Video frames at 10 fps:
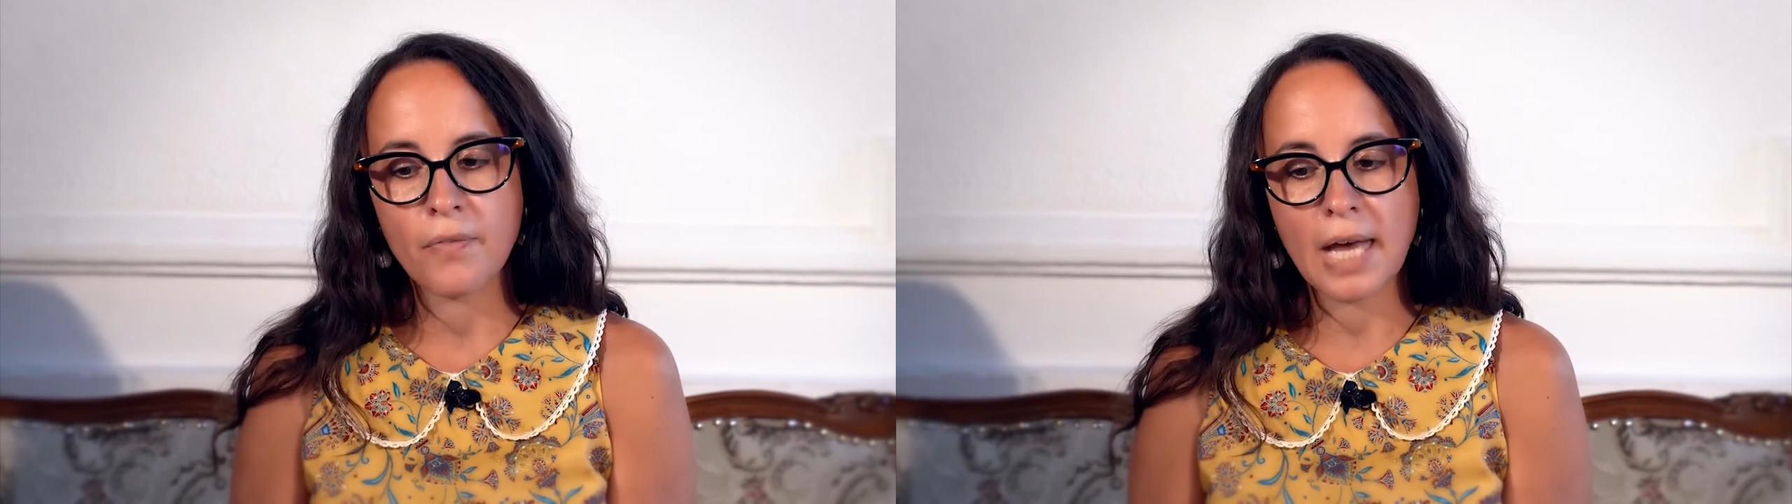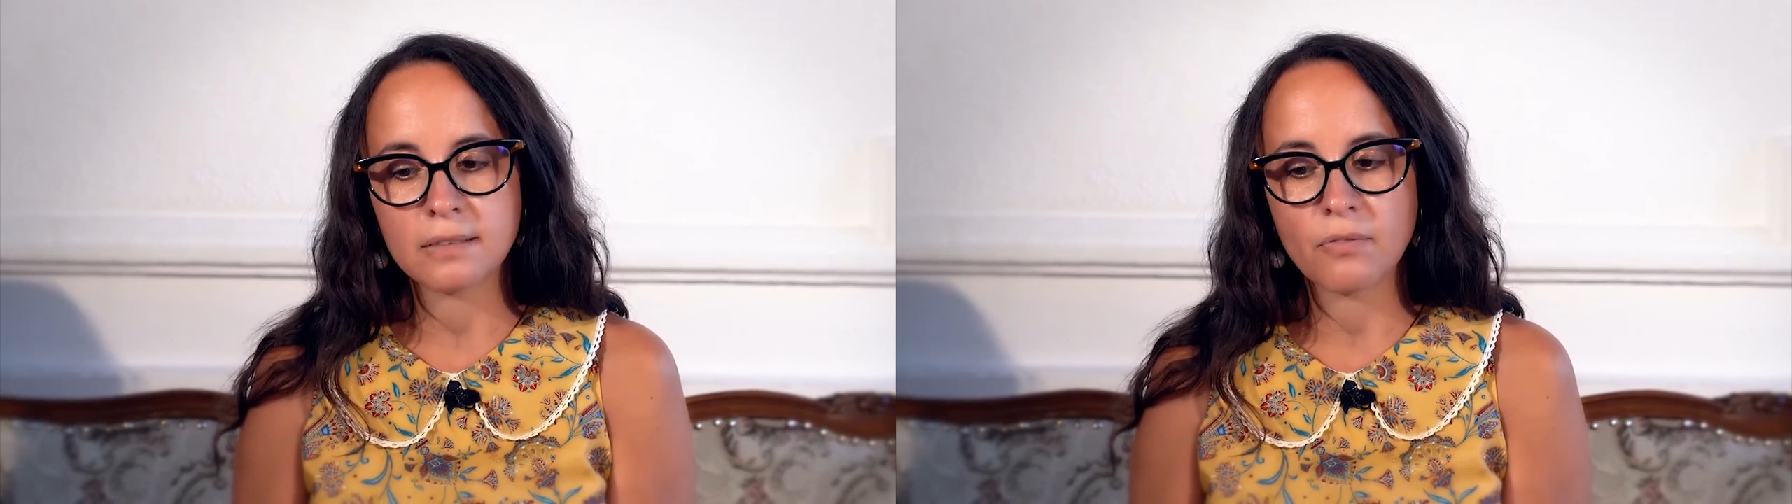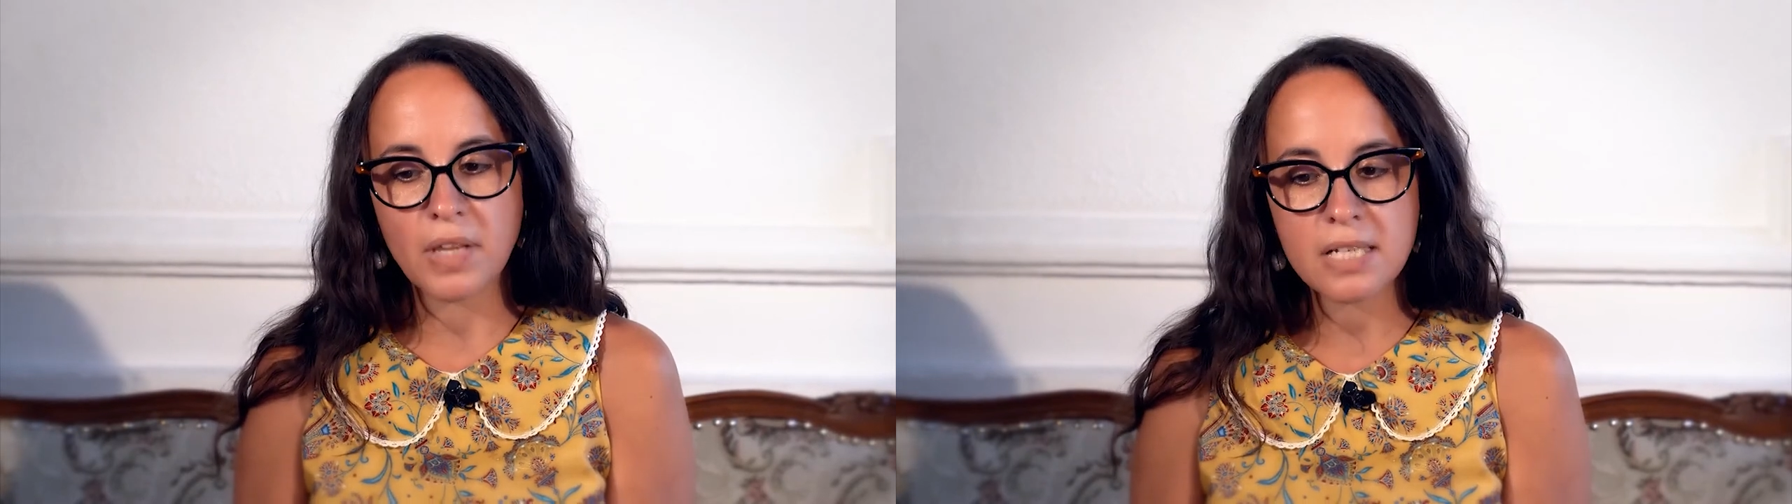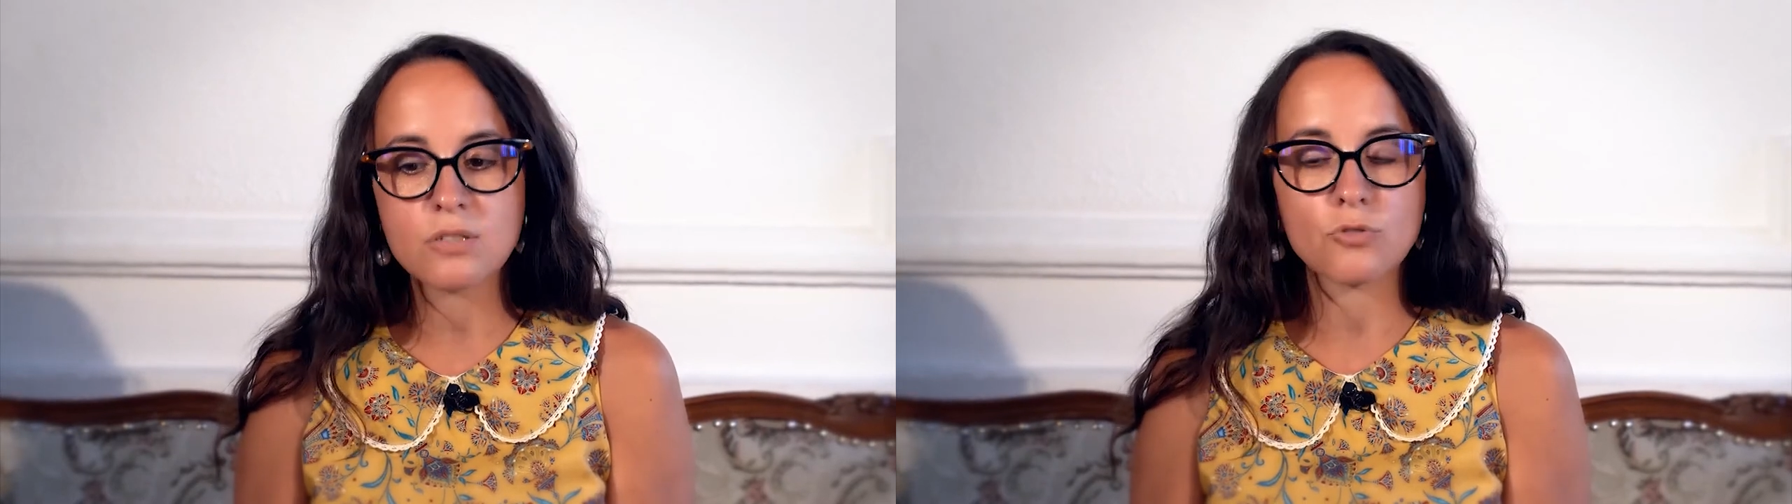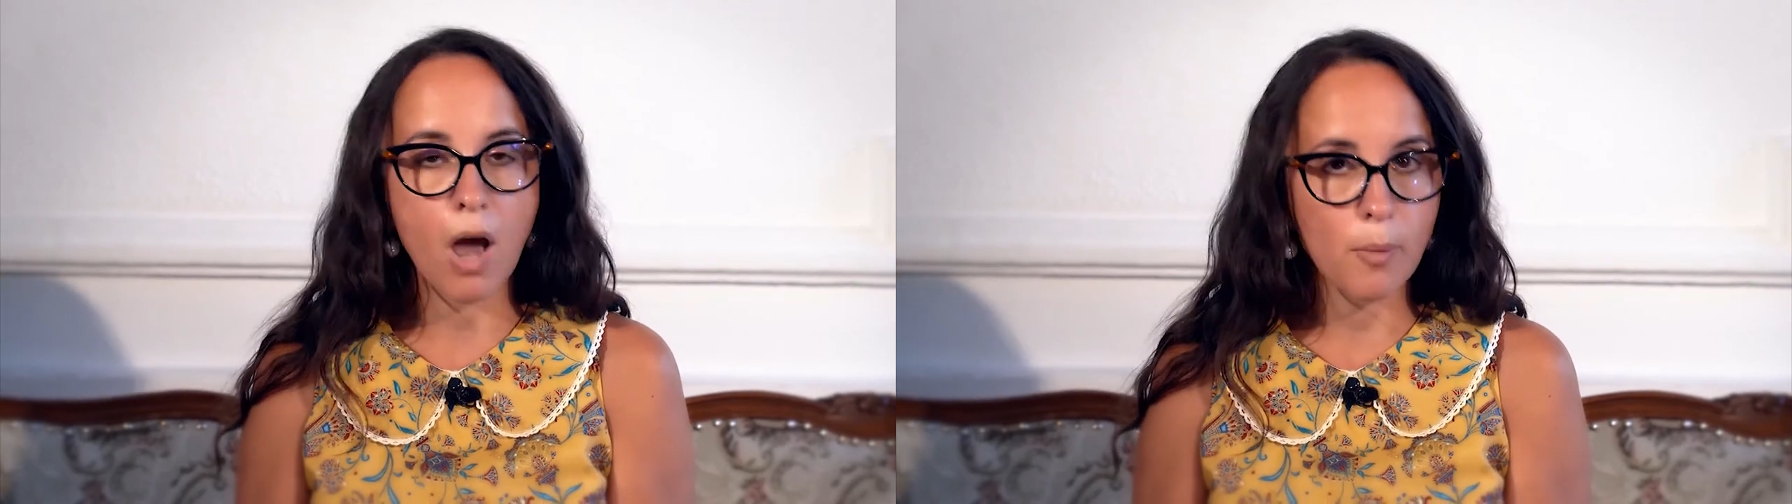that
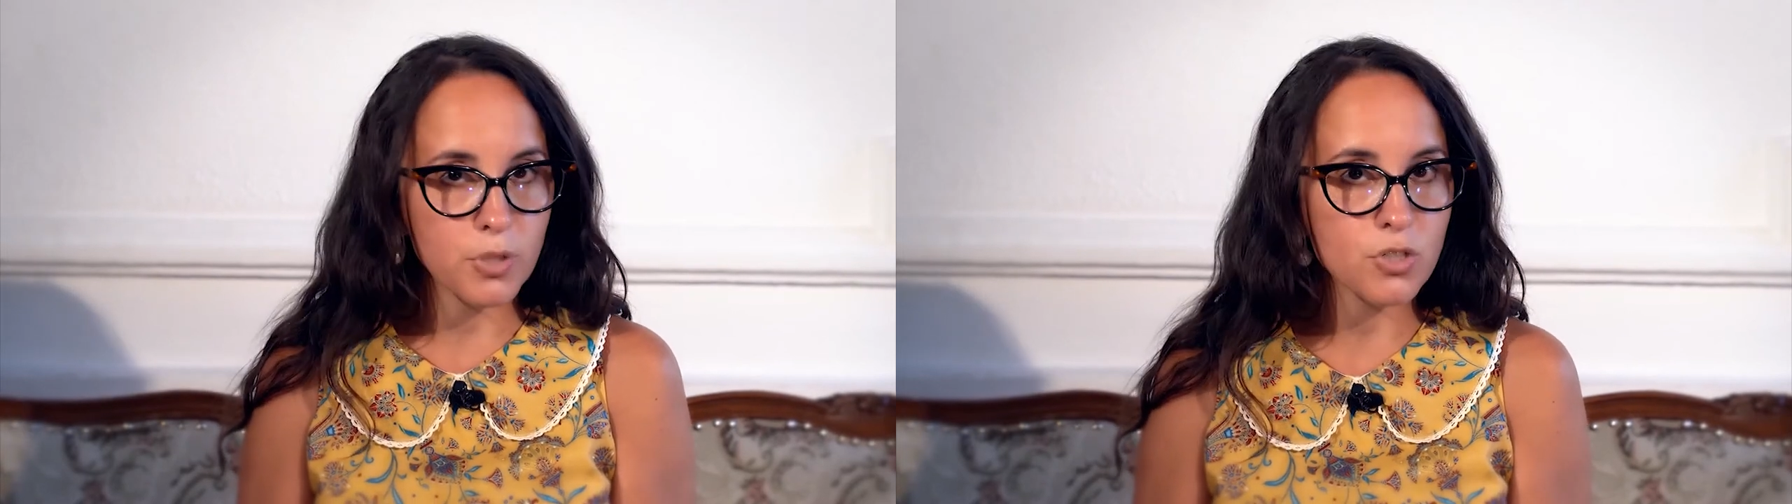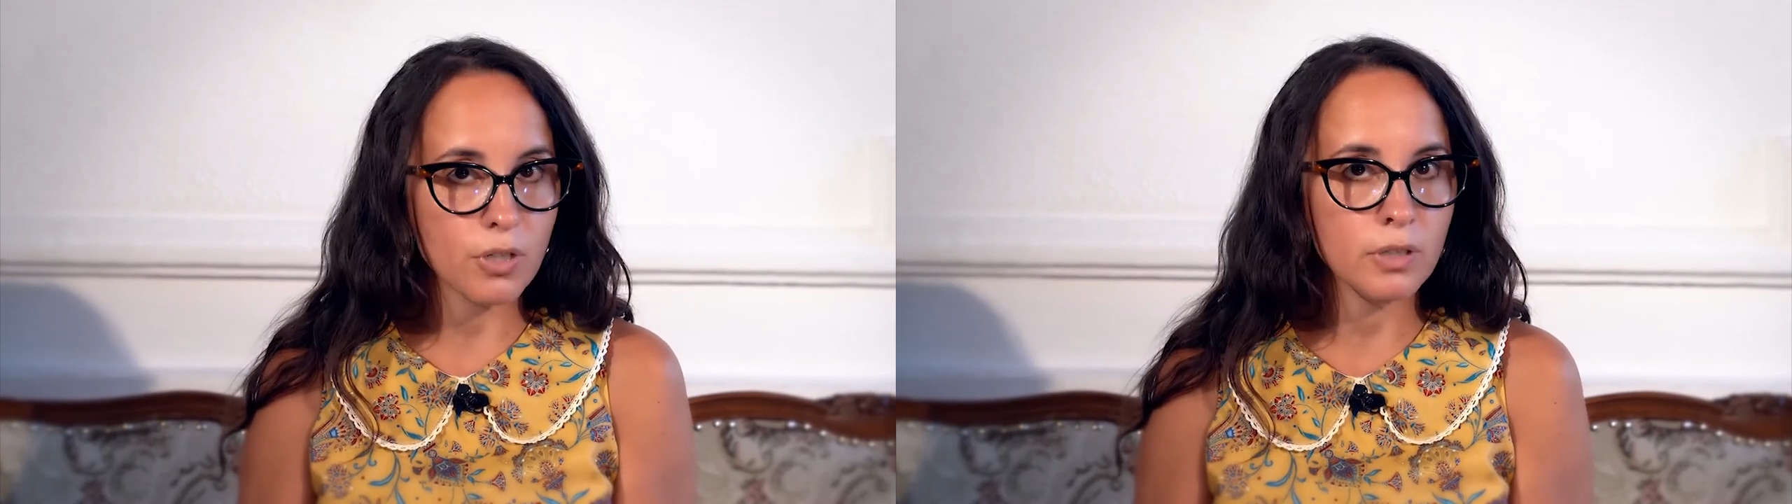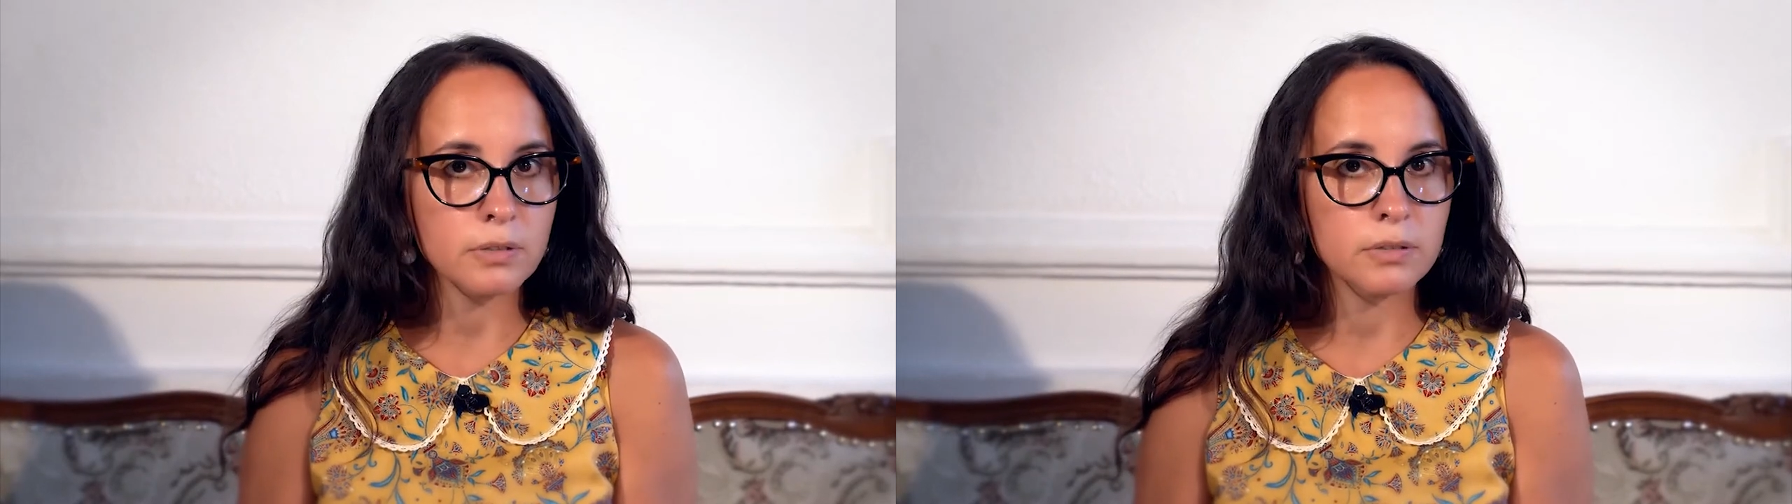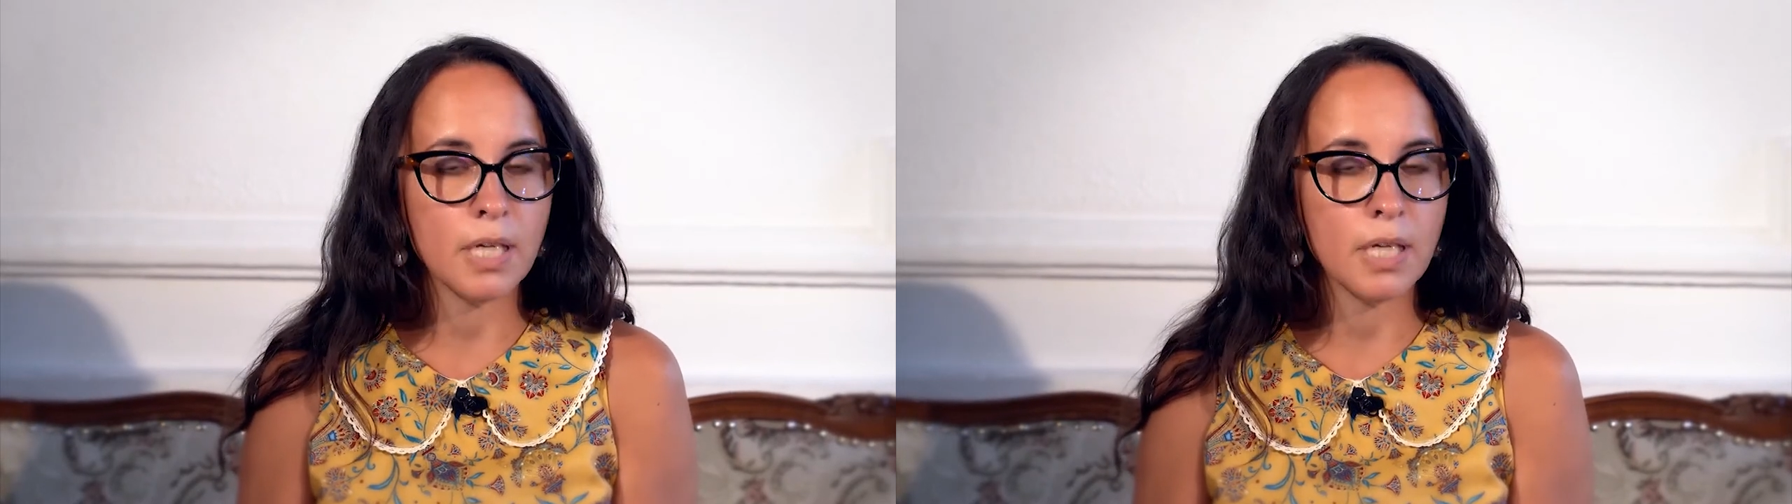this rupture